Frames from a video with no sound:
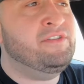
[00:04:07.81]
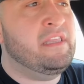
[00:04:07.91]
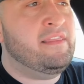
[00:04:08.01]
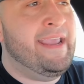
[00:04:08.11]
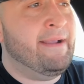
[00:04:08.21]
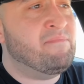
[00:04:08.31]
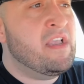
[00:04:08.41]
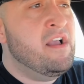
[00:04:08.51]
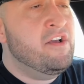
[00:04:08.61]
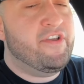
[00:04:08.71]
the
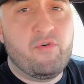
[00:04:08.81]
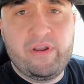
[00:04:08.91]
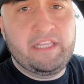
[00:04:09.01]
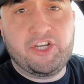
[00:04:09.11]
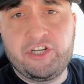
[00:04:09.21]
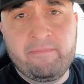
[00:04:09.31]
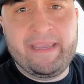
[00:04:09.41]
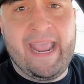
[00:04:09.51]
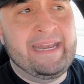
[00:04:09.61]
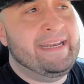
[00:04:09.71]
thing. There really shouldn't
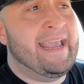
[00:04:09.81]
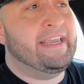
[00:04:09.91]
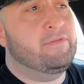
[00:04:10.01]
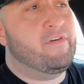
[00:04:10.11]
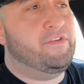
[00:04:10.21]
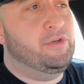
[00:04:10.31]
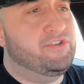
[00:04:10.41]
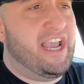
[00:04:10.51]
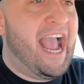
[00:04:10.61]
be any negative reviews.